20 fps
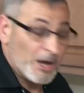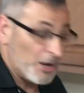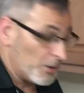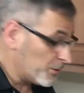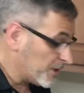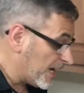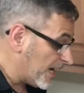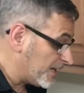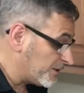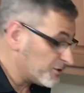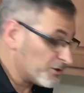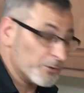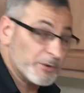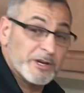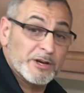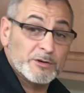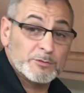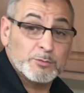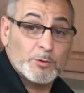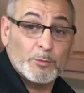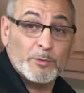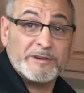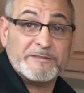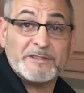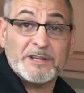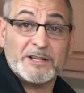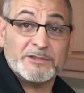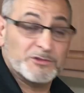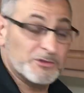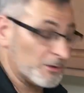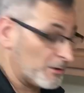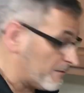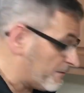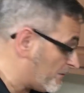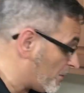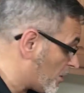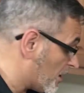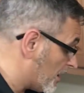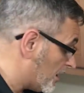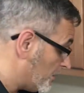Okay, so here's what we've done so
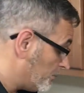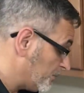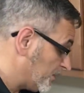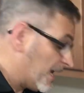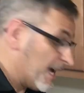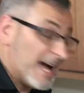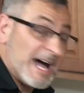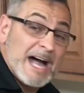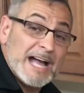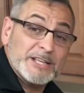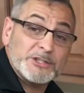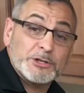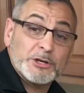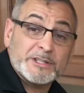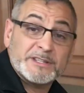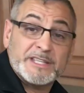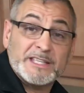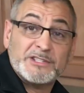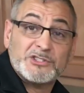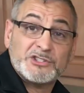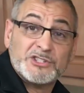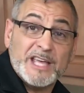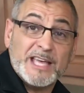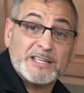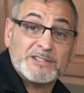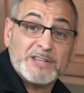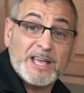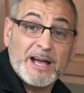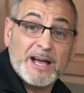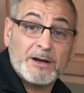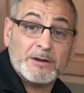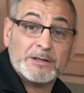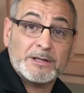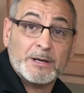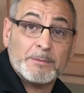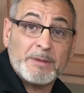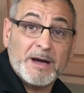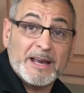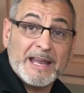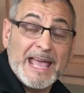far. I took these steaks
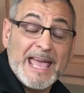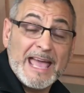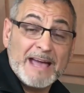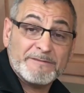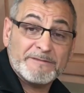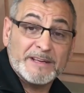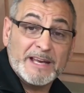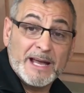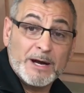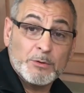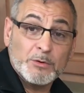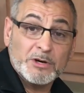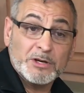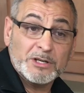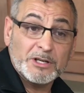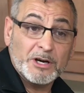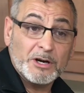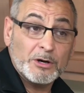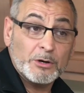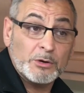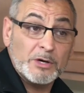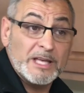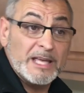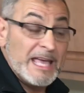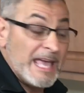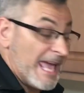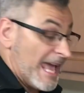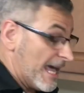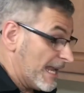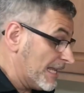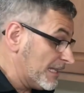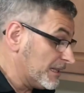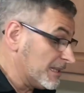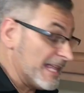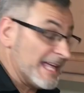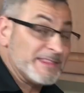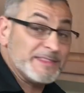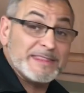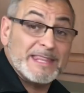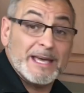out about 1/2 hour ago, and I
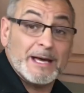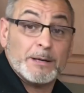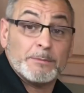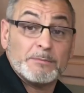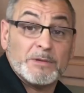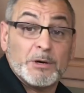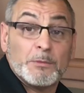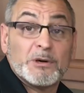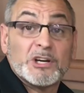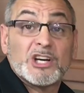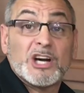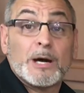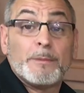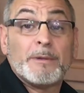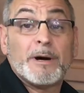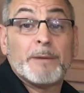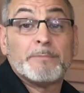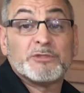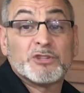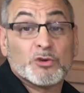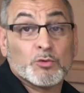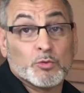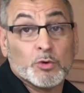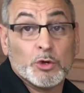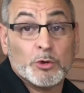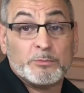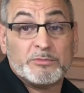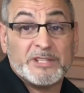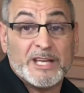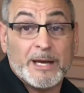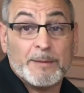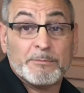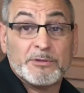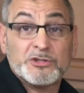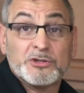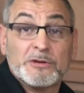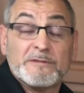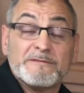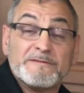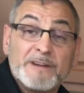let them come up to room
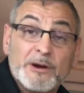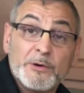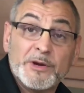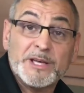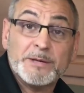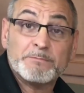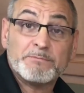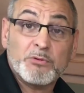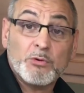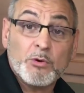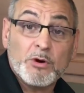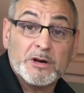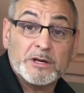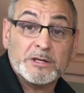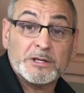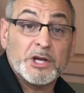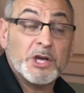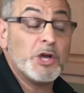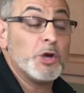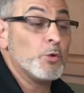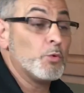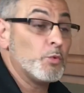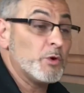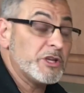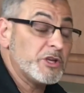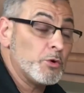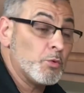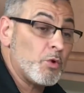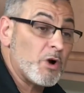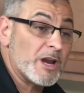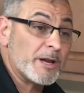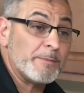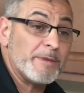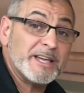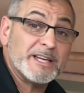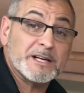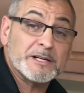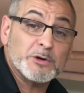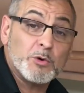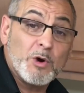temperature. Very important when you want to
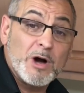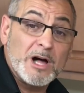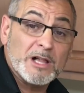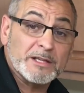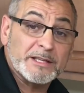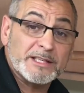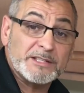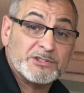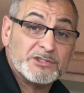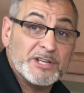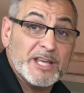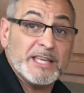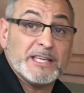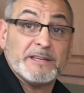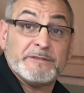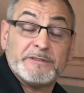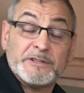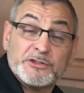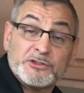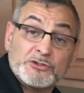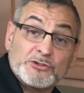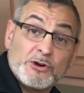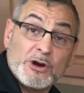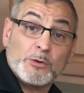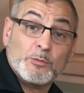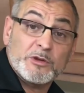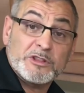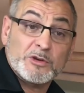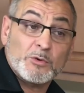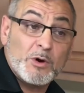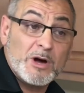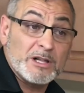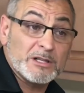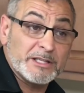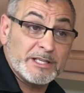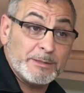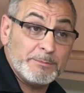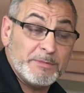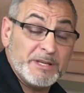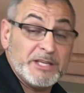make a quality steak. If you start with
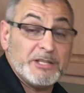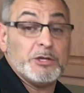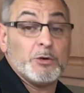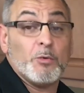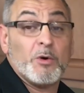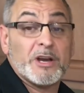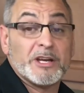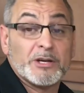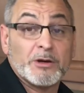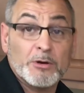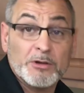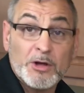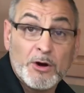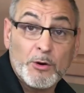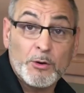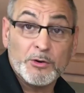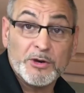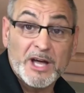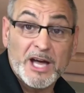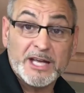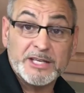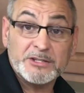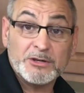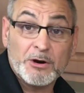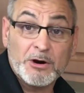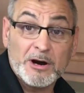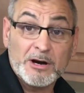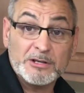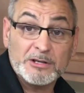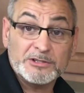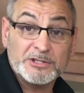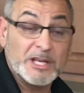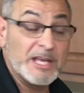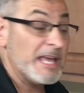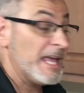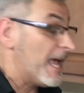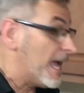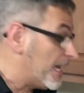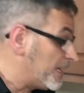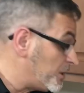quality meat, you want to go the whole 9 yards,
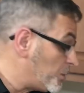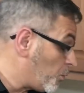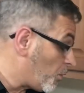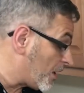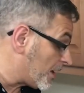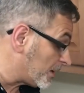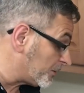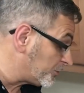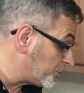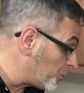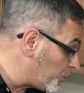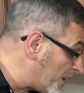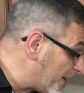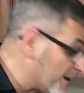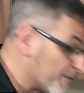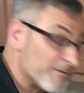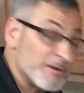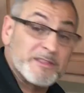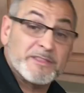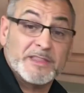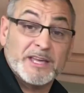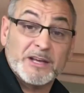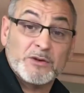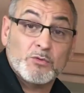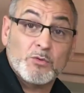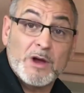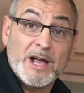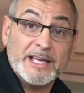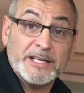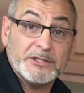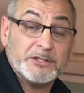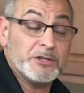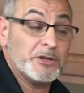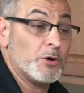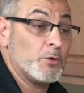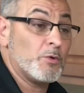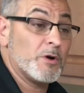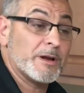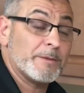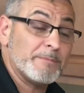and you want to do everything right. You
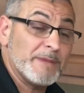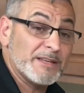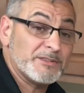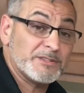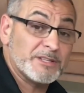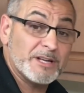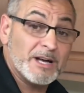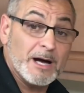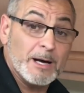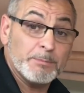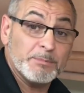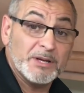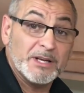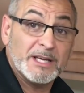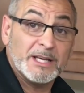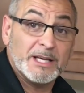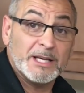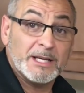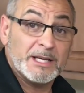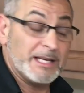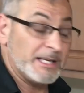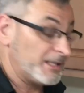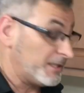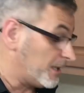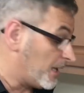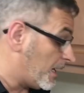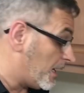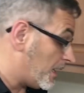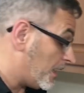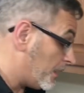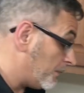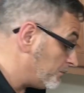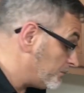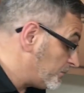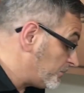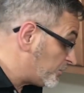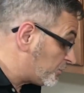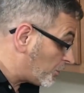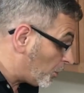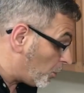don't want to mess it up.
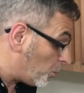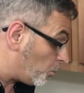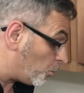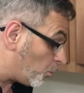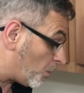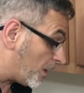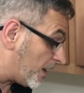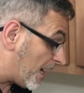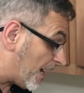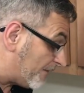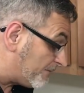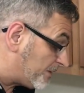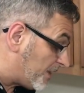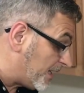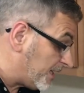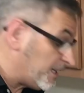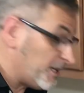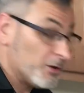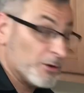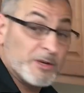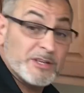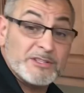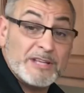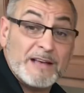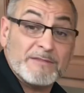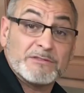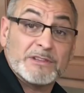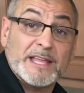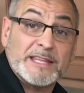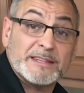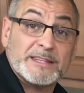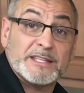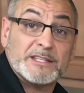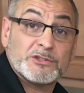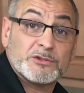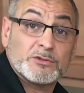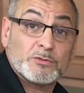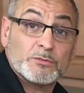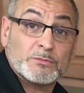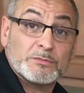So what I've done here is I've let
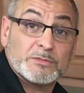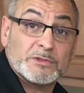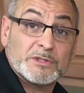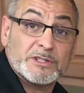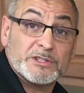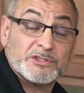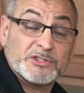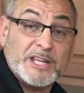this the